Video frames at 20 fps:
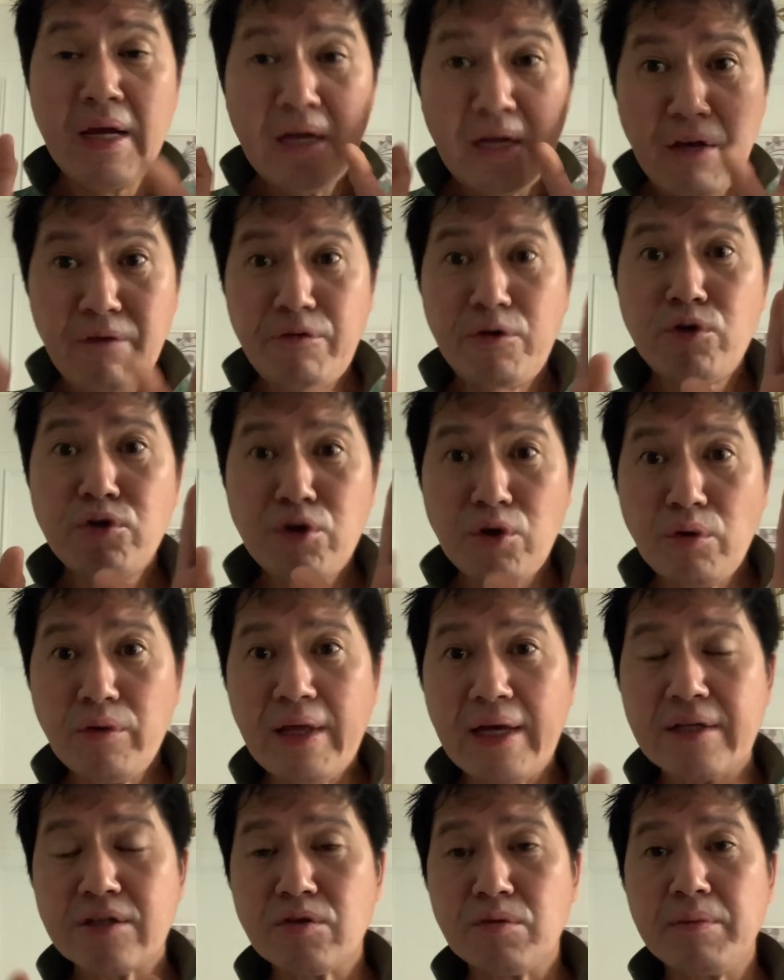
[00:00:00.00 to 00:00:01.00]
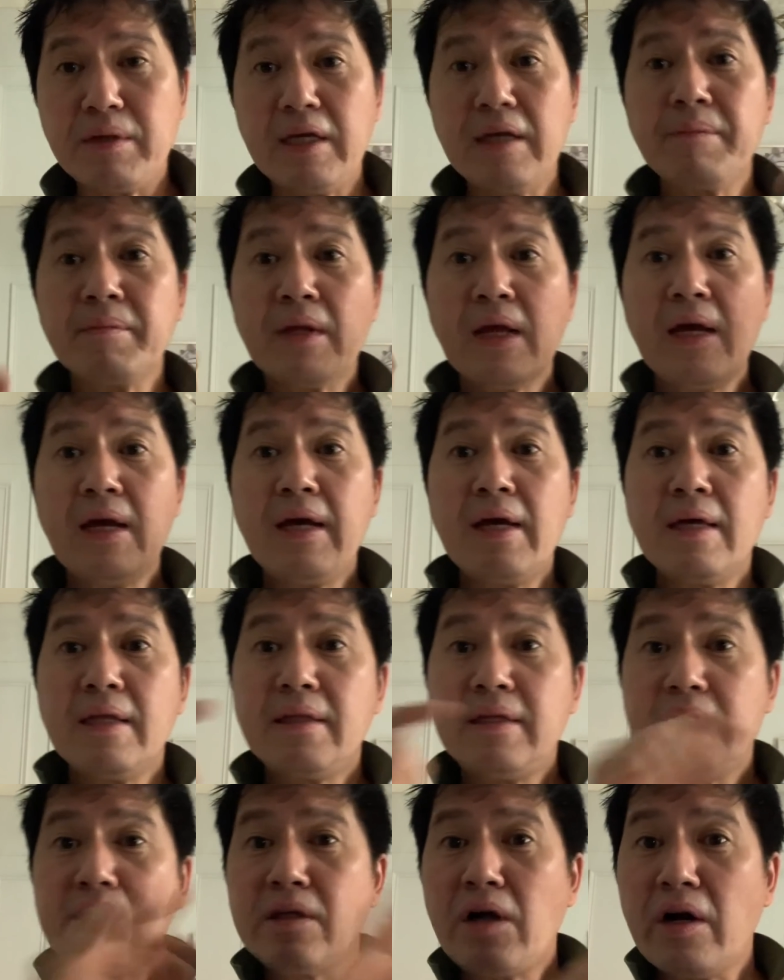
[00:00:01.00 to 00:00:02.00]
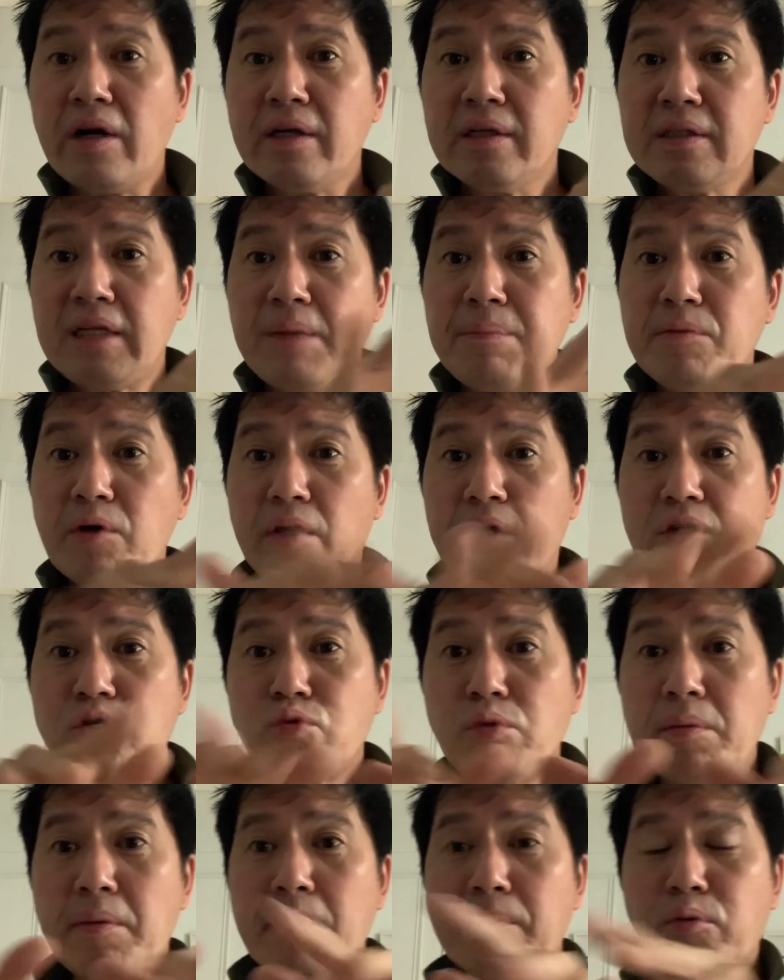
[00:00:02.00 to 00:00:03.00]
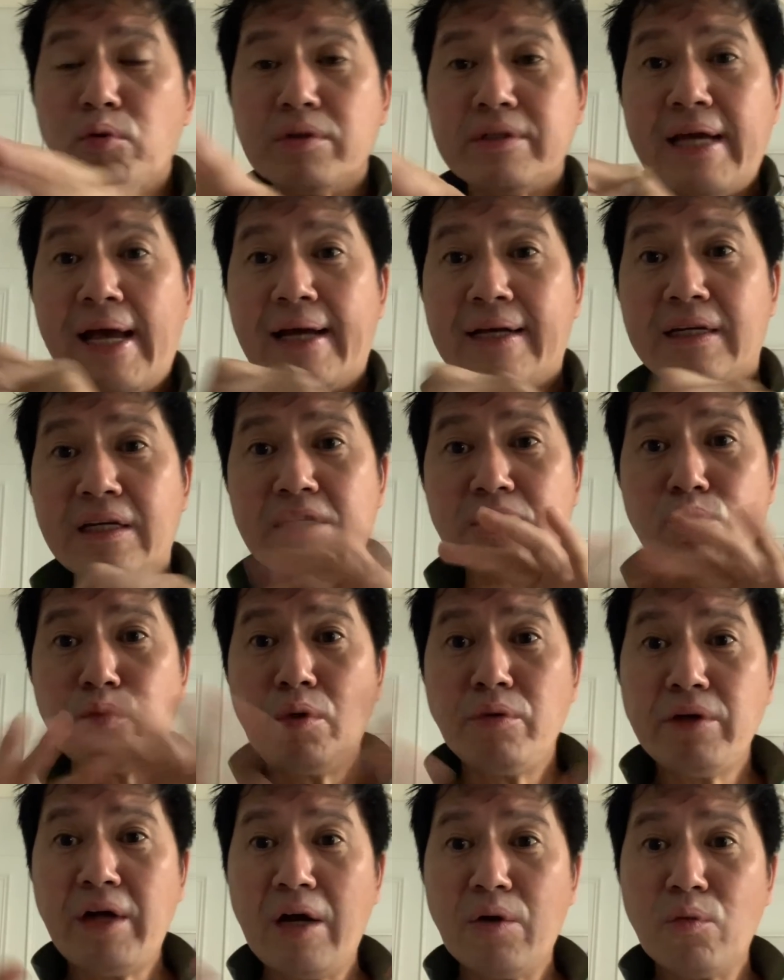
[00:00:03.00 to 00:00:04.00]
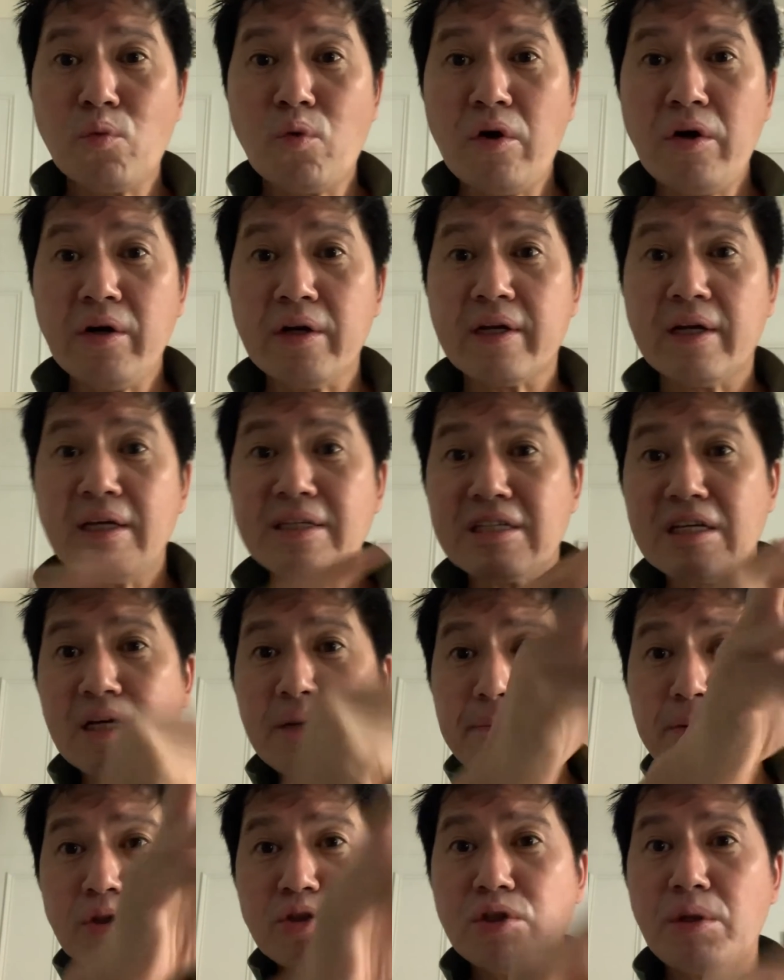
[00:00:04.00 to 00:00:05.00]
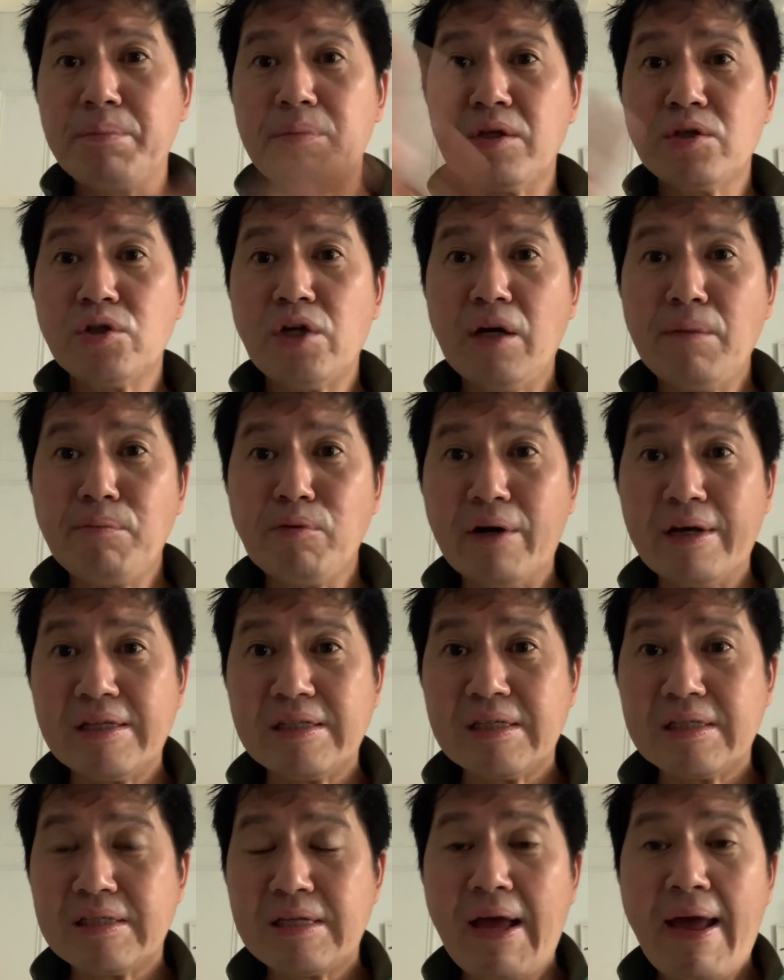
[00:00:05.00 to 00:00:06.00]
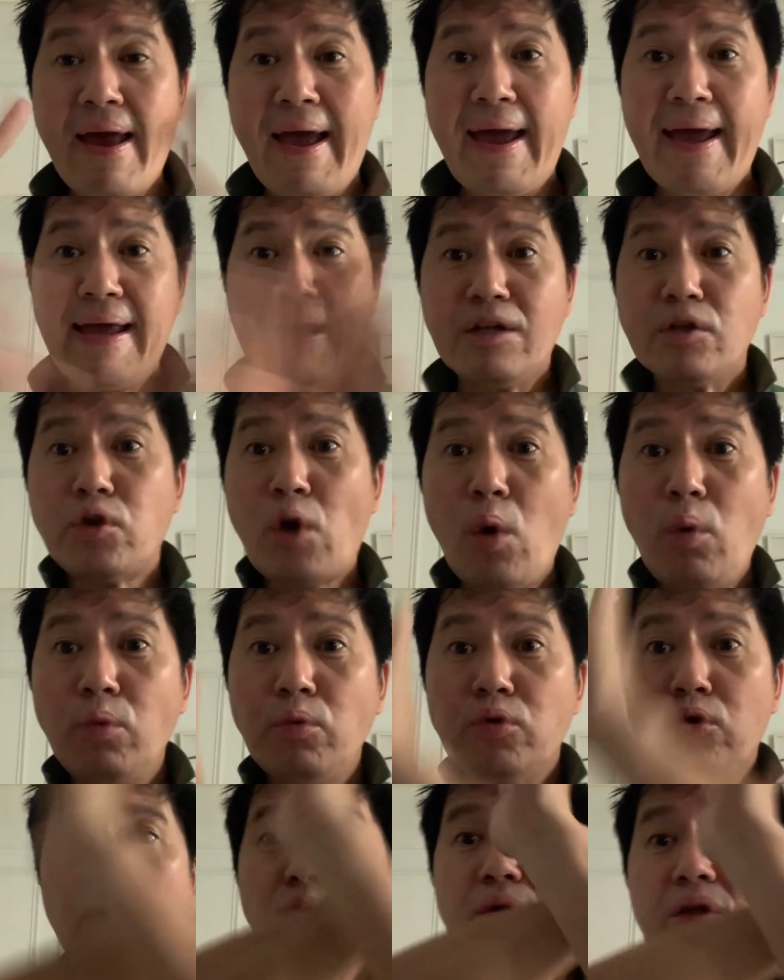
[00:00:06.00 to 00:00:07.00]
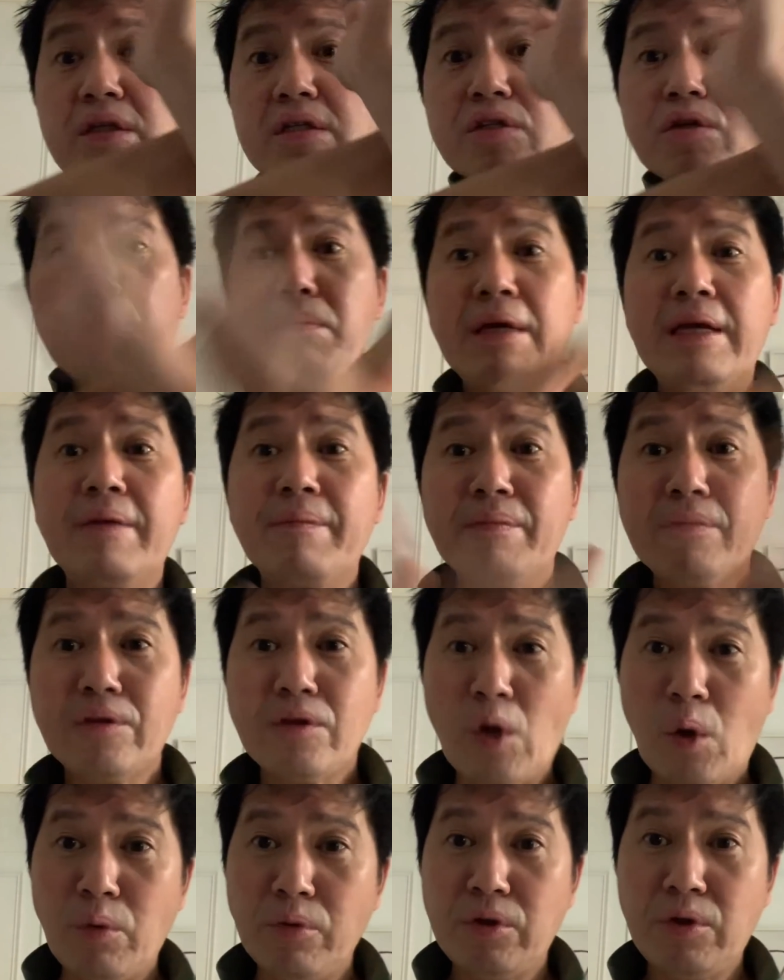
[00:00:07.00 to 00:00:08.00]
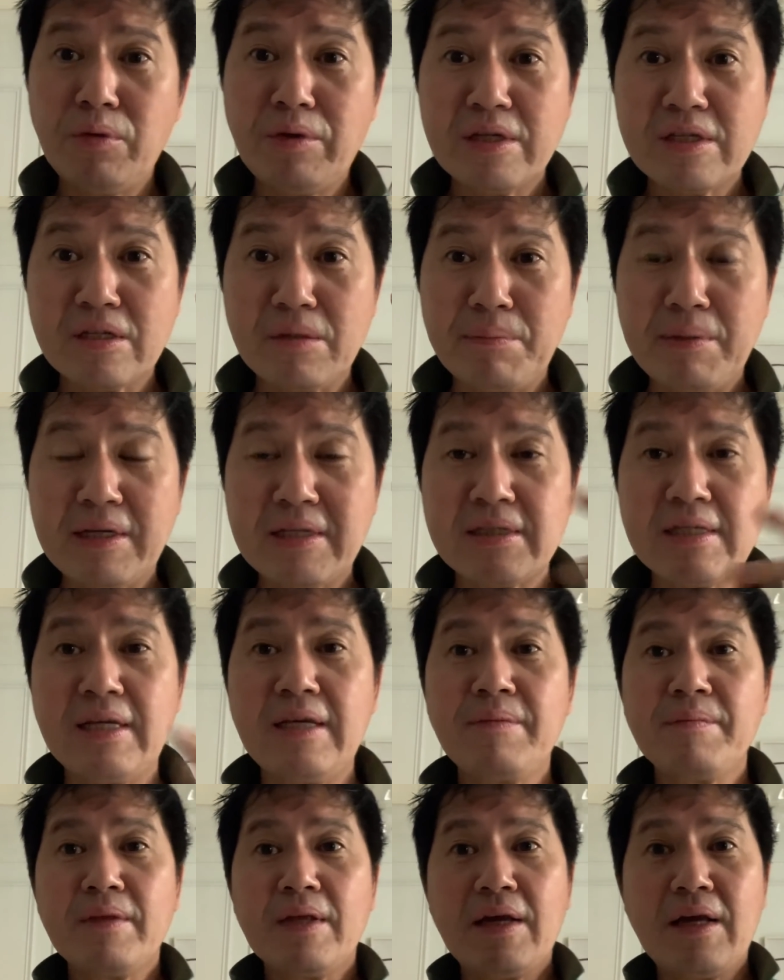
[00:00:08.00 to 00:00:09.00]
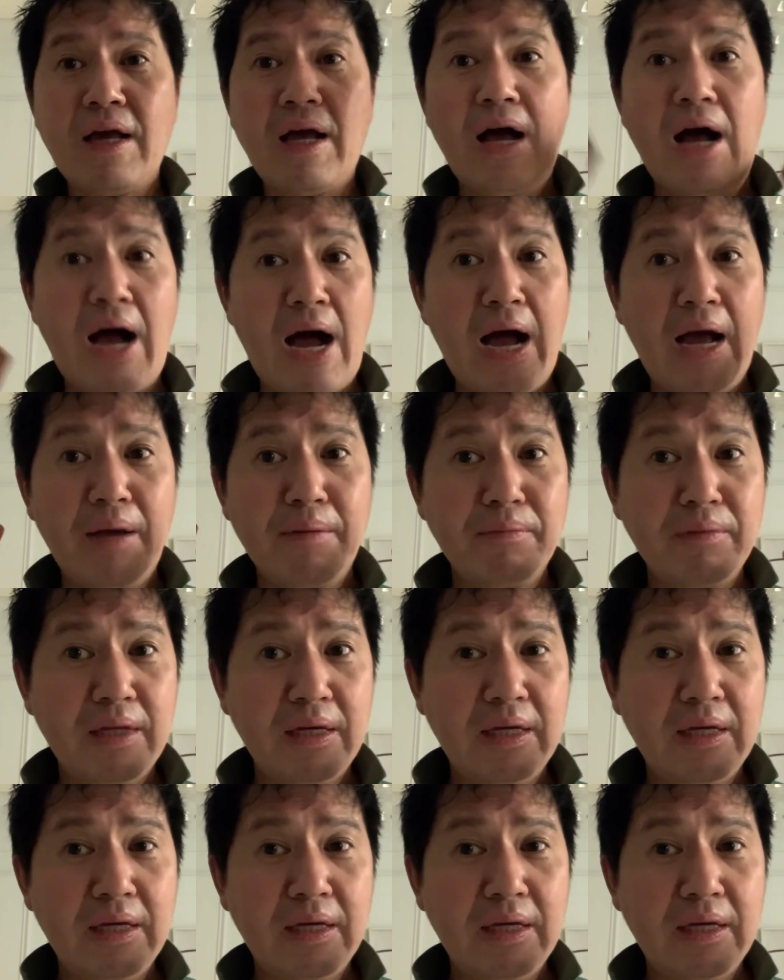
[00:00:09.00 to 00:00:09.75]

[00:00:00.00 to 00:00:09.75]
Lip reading: If you do that to me, the deep dark swimming pool tactics will not work. It's going to push up the share prices. Hey, don't do this to me. Don't do this to Big C. I'm